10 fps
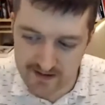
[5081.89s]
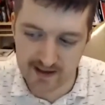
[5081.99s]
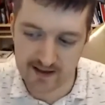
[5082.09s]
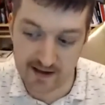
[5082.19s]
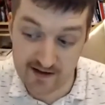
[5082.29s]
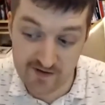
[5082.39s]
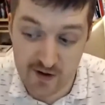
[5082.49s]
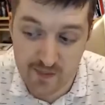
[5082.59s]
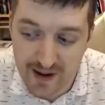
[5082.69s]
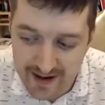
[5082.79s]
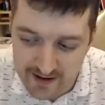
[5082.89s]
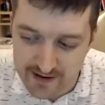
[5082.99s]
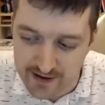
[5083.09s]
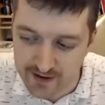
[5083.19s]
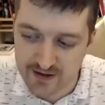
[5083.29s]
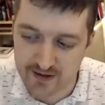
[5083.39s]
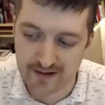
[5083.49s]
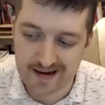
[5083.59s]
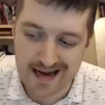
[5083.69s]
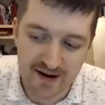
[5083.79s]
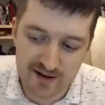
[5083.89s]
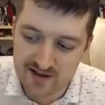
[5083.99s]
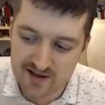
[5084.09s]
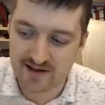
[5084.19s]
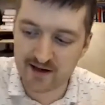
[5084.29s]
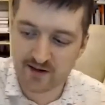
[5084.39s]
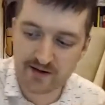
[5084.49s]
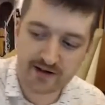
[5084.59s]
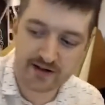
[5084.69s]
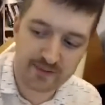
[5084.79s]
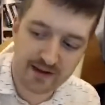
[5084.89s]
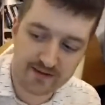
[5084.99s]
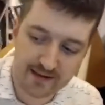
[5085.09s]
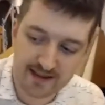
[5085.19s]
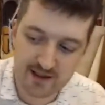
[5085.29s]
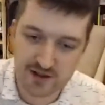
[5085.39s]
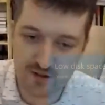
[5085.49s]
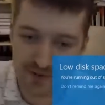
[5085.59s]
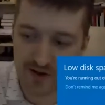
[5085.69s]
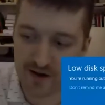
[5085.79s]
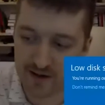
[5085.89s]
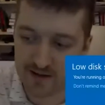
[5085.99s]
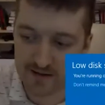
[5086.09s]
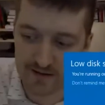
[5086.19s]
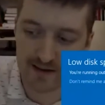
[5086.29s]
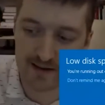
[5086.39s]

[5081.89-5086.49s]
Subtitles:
And if you're a buyer, so I was talking earlier about it's super hard, or at